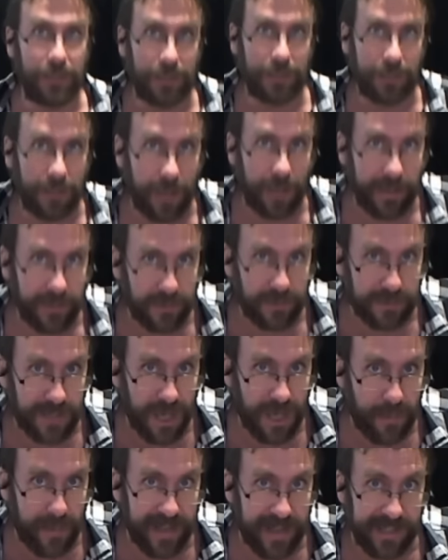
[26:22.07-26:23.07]
God knows
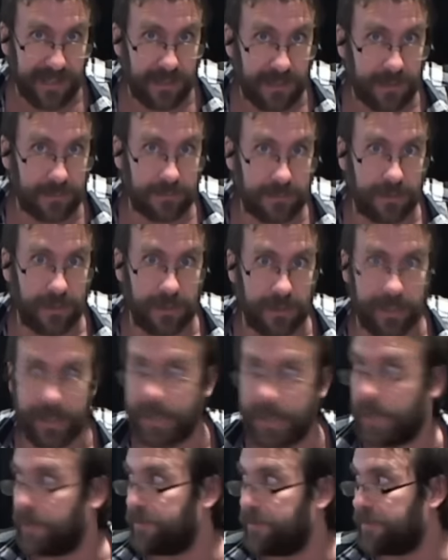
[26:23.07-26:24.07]
how many I'm going to
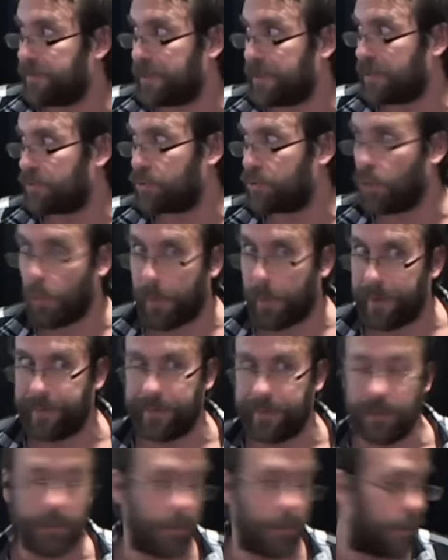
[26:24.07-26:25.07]
have. I've got so
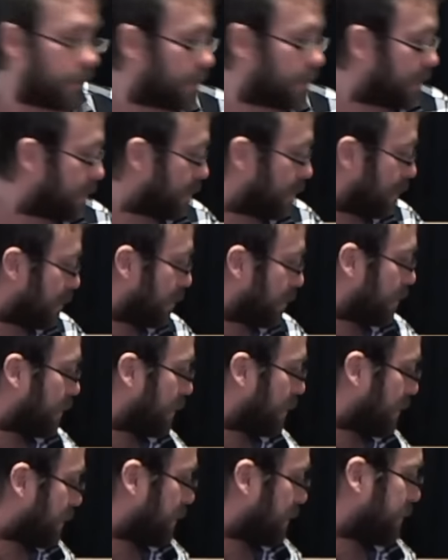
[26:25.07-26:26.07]
many. Um,